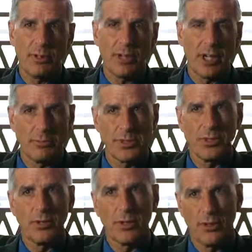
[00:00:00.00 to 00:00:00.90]
who comes
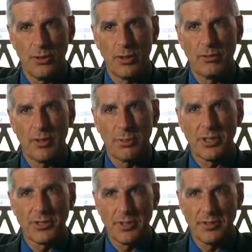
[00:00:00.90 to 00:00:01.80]
to our door from
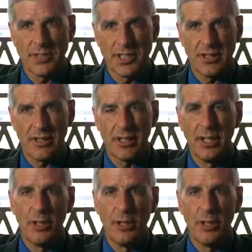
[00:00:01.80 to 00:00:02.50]
our service area,